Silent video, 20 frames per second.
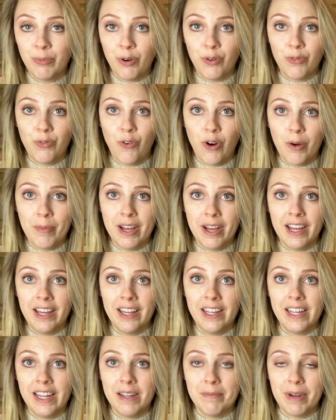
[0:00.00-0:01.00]
pro forma
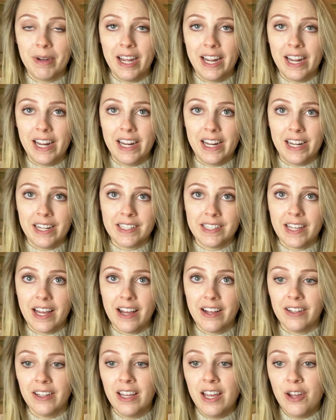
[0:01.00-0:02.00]
in my
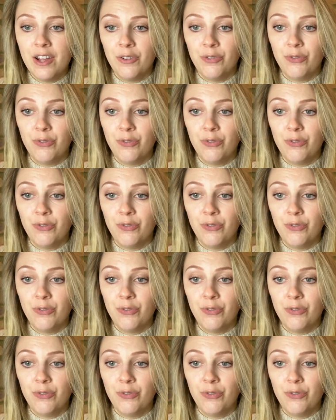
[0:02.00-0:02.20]
Excel